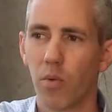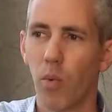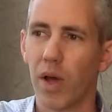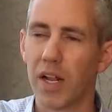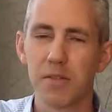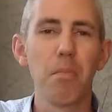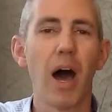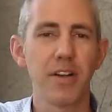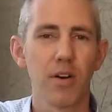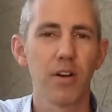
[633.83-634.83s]
when it's
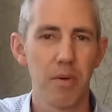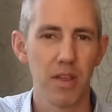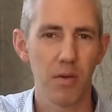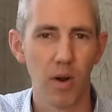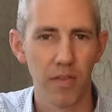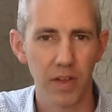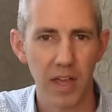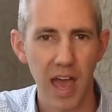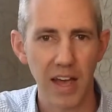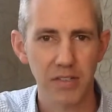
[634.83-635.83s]
my turn to be the one in
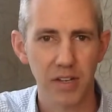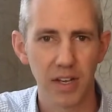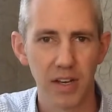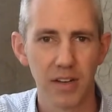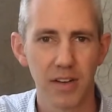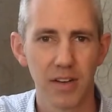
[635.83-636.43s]
the casket?